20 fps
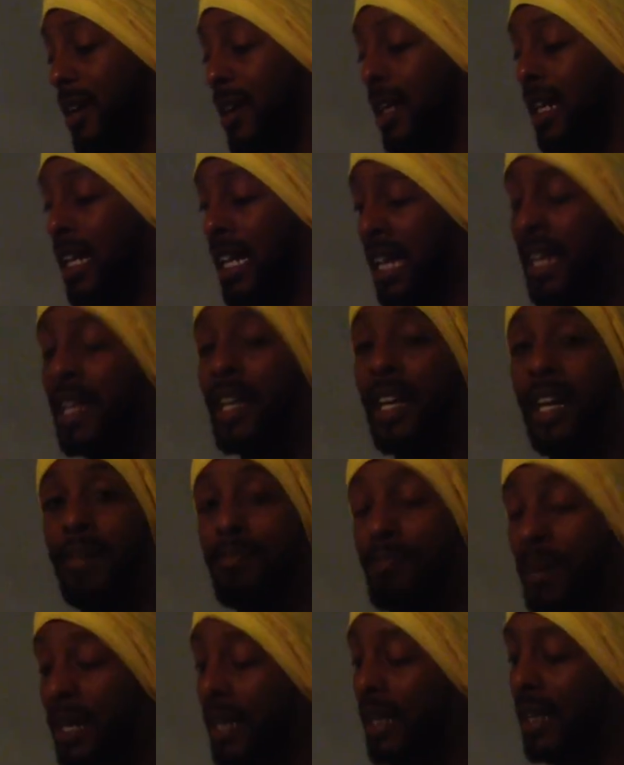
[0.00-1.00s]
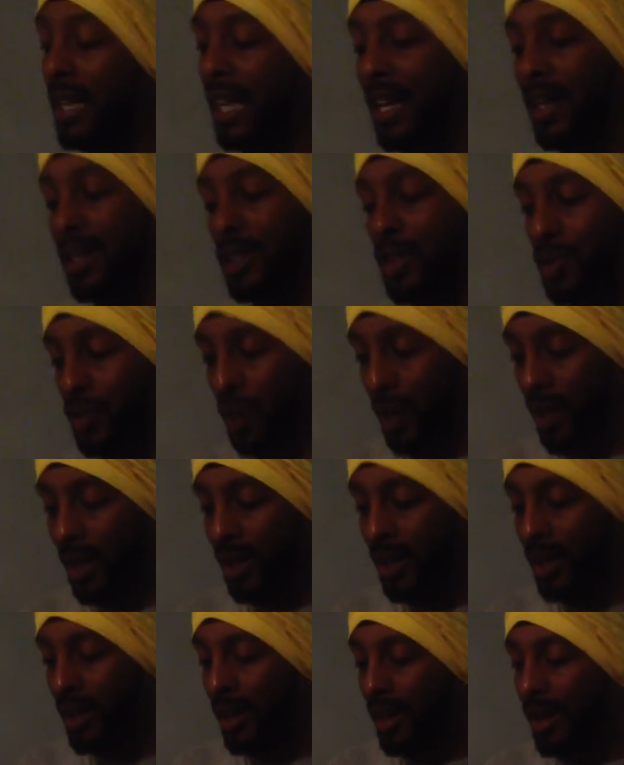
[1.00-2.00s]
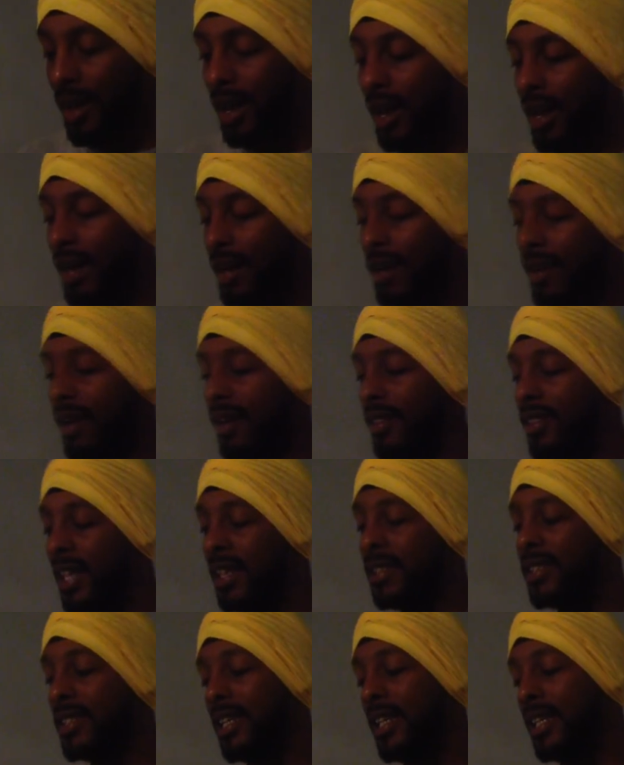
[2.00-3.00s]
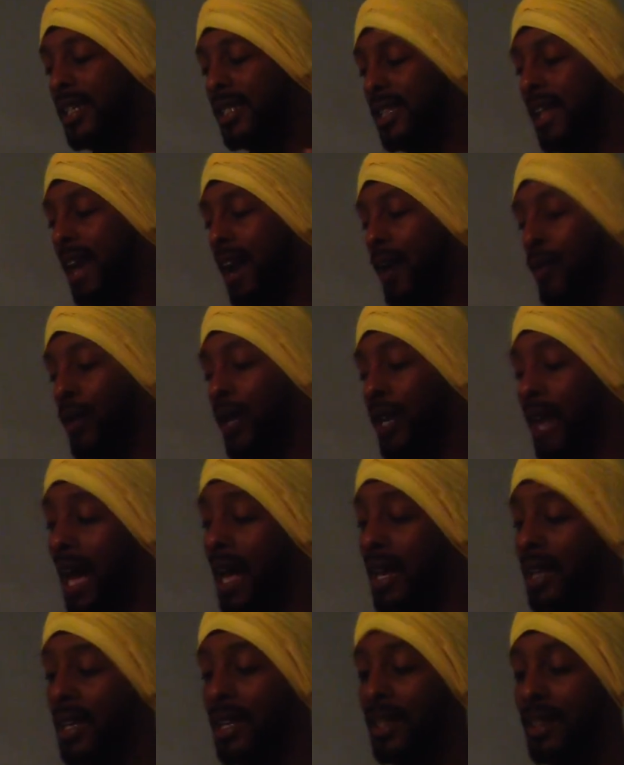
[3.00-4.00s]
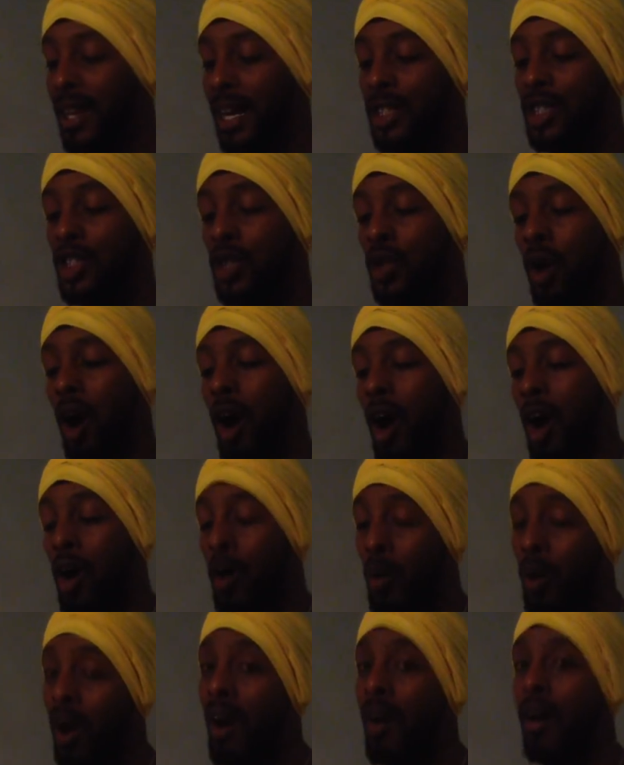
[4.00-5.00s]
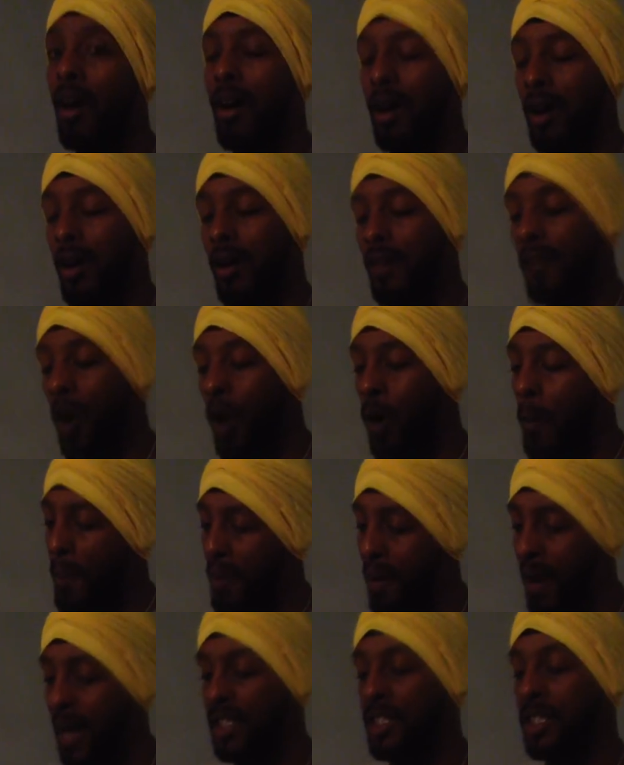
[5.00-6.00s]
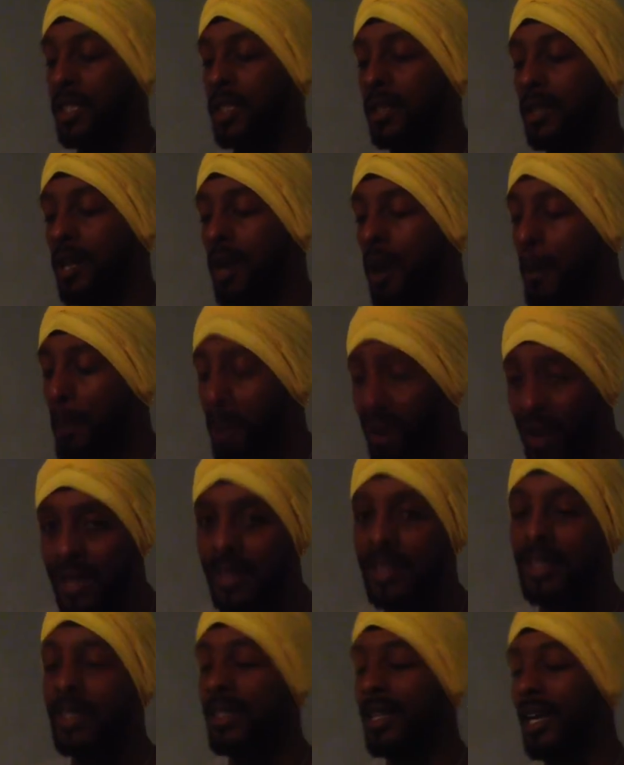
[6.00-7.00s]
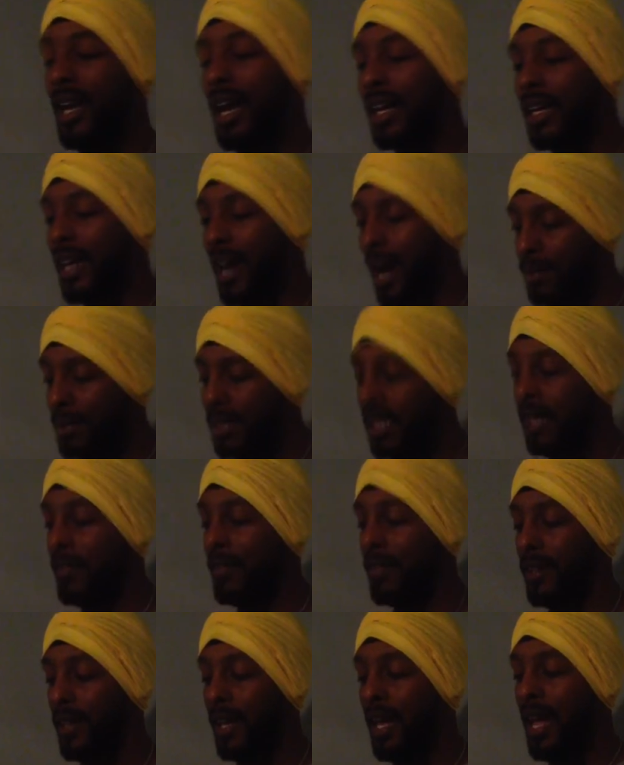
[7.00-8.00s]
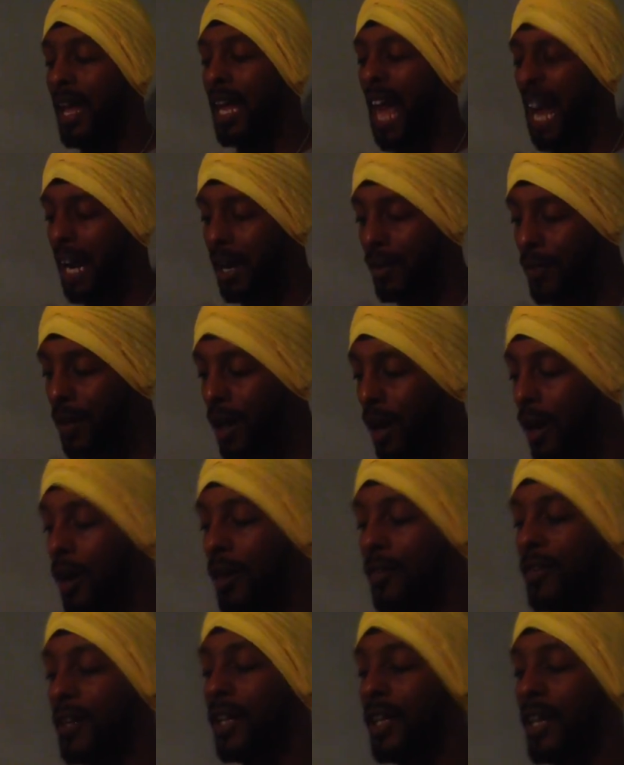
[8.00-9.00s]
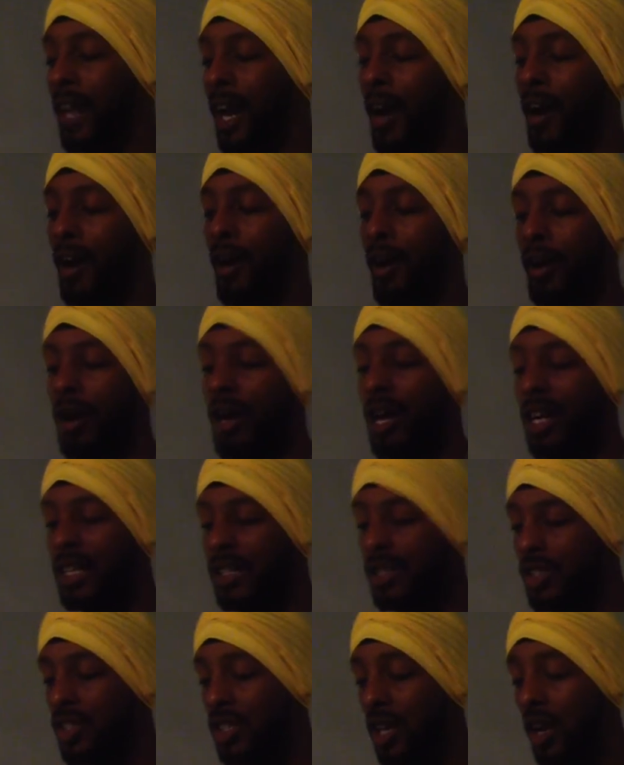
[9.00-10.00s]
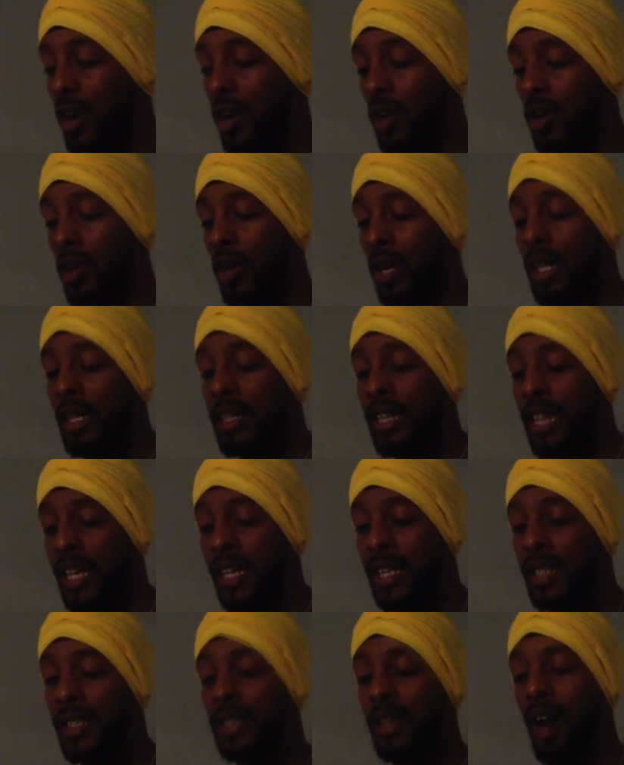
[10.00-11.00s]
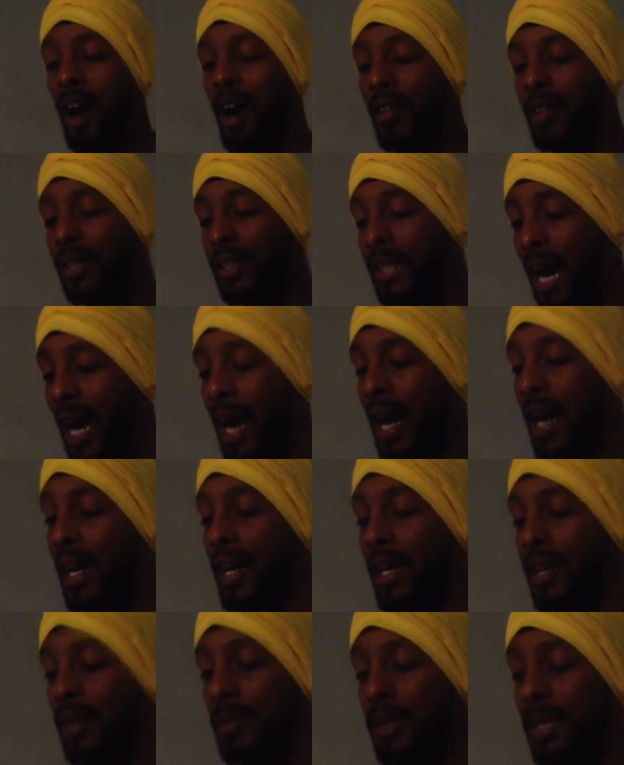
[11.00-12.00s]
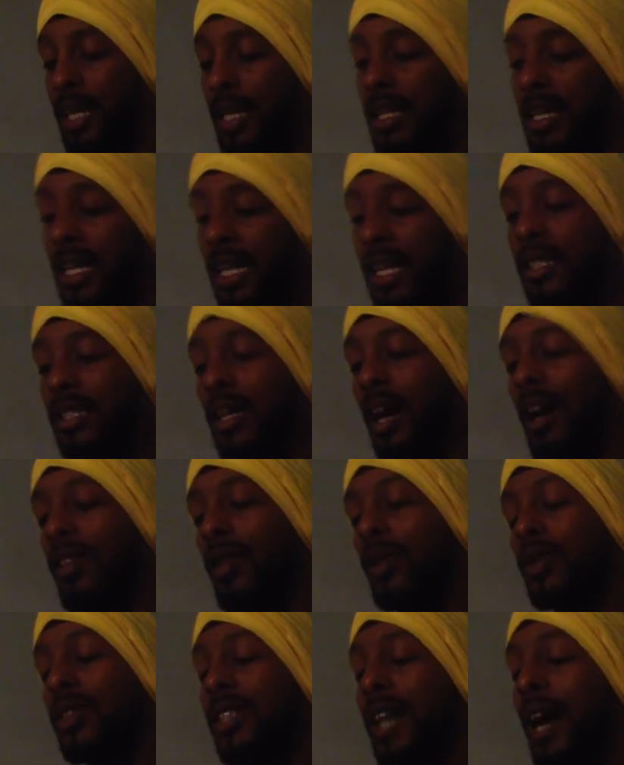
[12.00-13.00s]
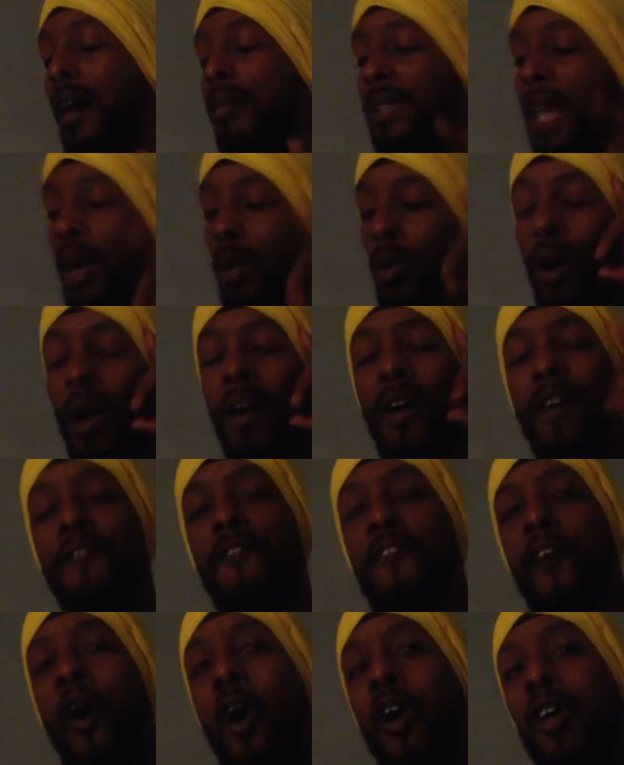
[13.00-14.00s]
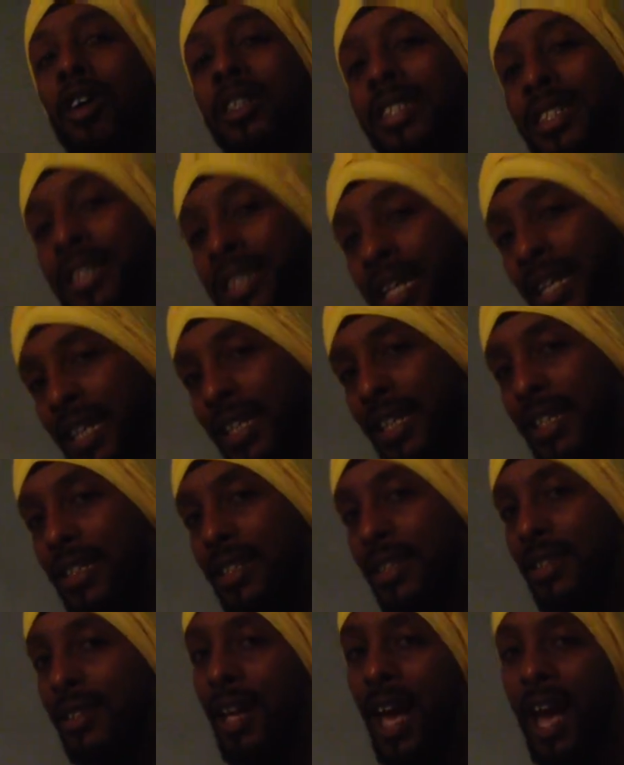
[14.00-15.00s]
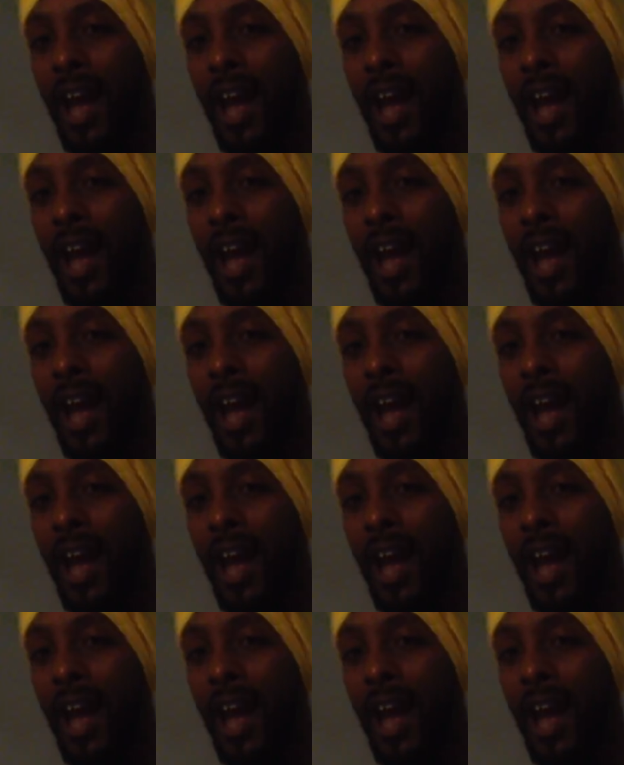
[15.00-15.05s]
leading and being led astray. And this is that reality that you are aware of. Oppression, prison, and captivity. Lack of love and care, concern. These are the times. These are those times that were foreseen